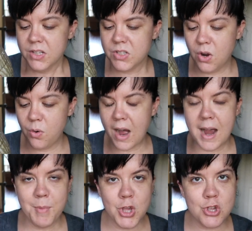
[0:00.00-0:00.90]
So
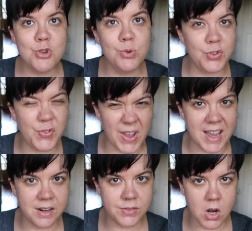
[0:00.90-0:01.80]
I'm a huge
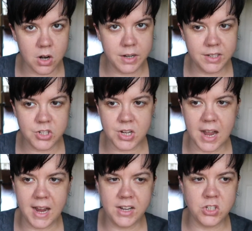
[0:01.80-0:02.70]
fan of tarnish.
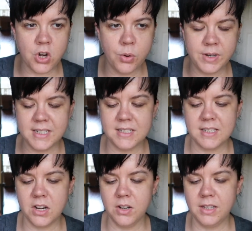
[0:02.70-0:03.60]
I don't
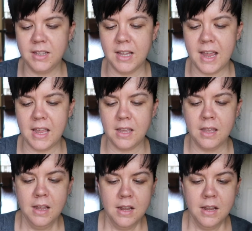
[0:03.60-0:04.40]
necessarily like